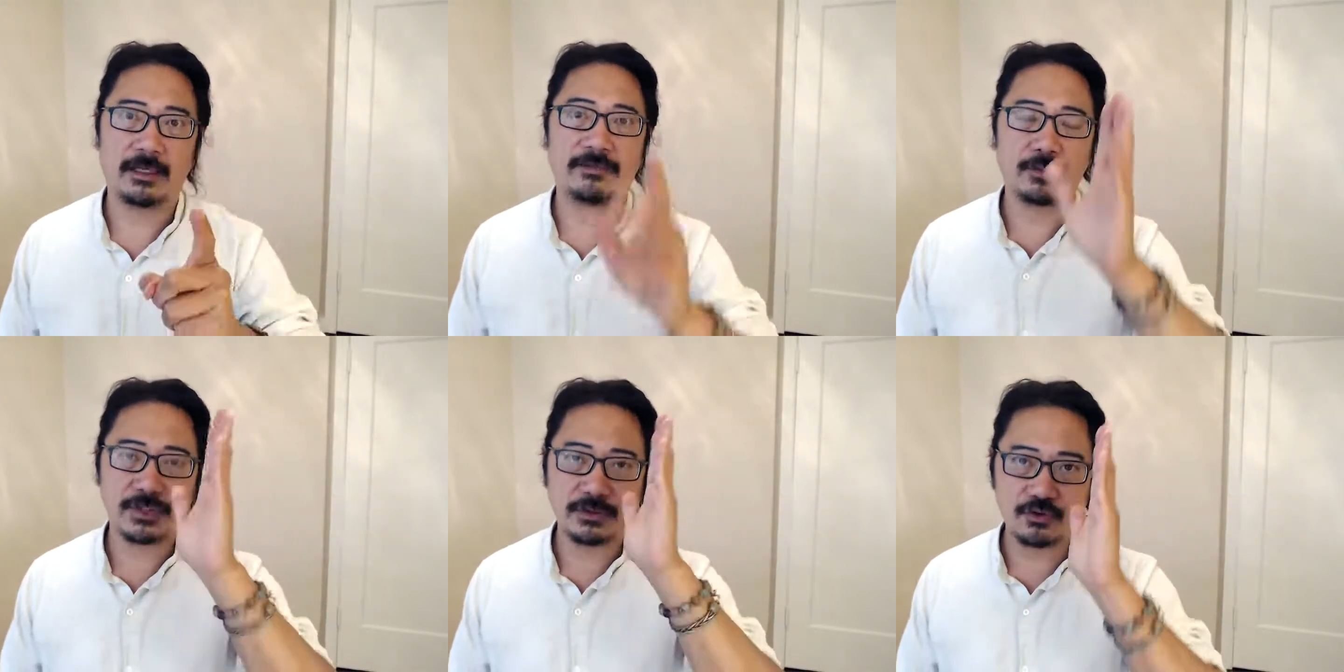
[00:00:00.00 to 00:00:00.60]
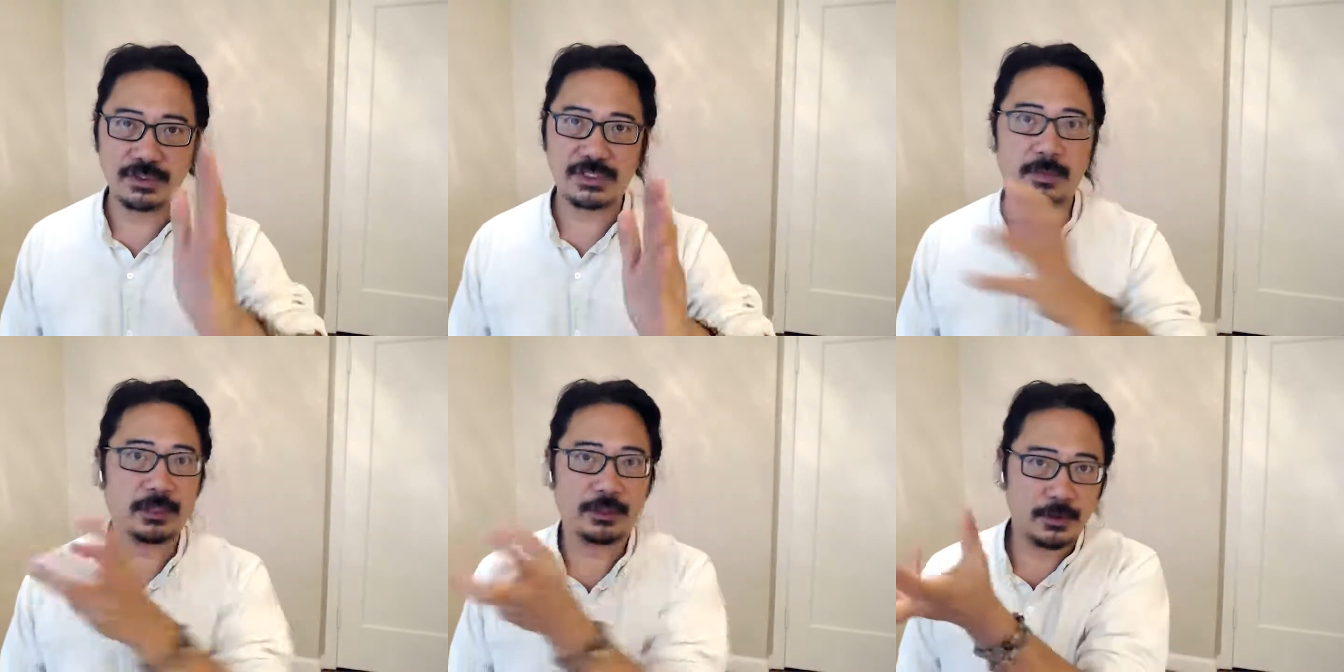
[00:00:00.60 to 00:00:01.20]
If it was
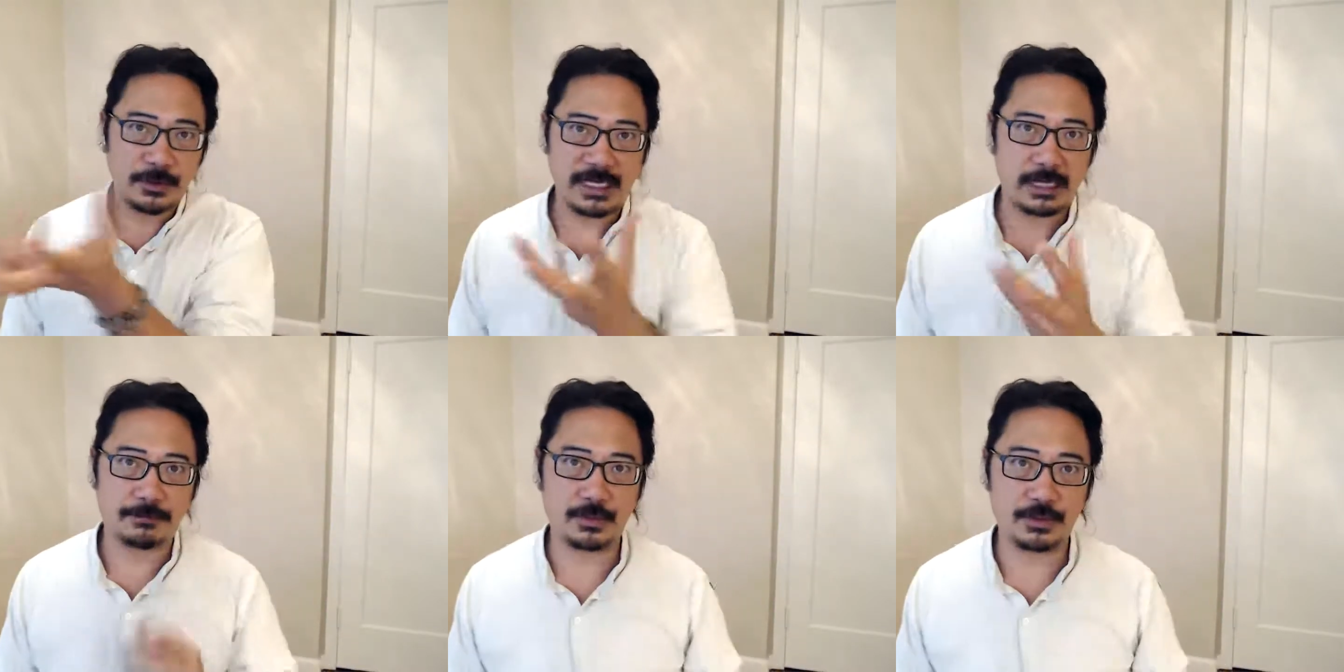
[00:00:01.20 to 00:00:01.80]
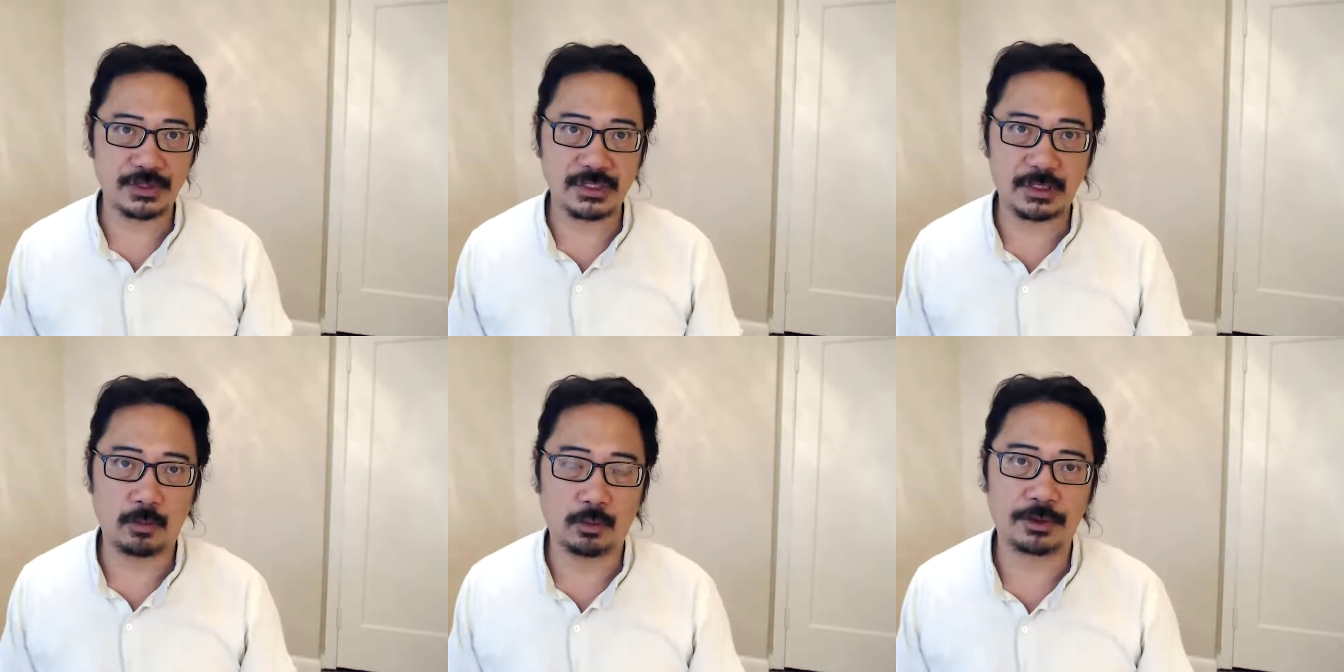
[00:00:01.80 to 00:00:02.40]
intrinsic punishment, the apples would just
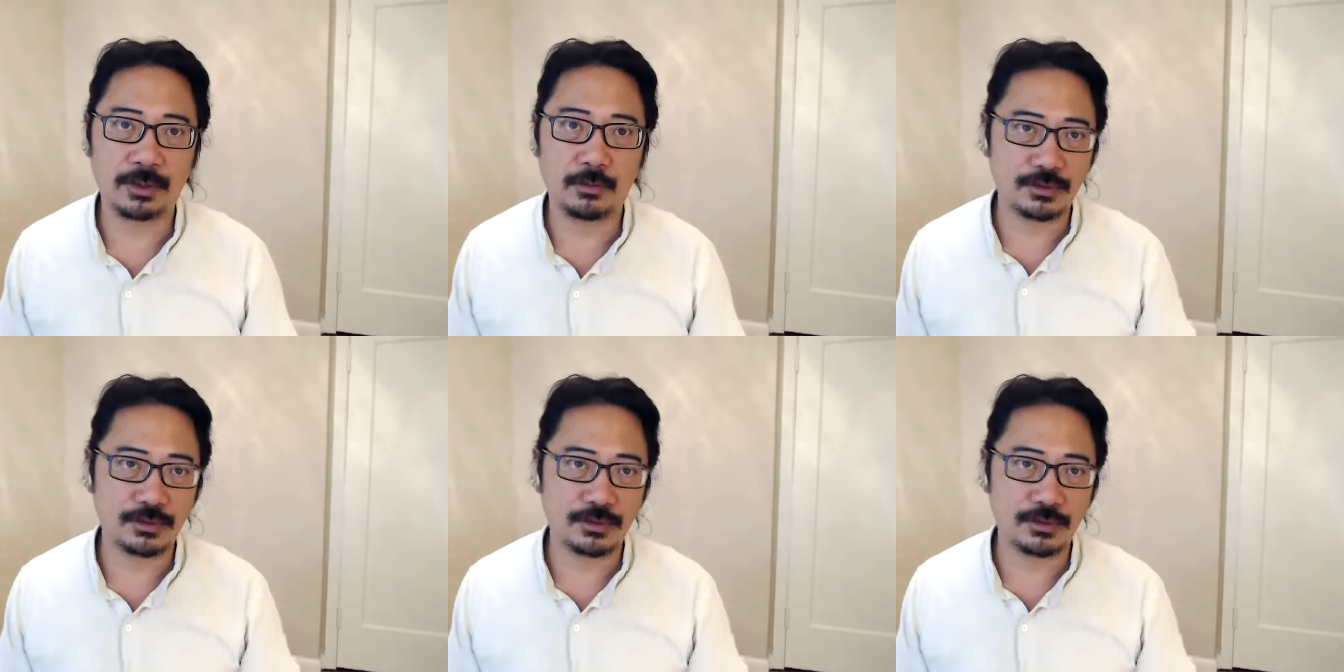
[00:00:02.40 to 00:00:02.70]
stop working.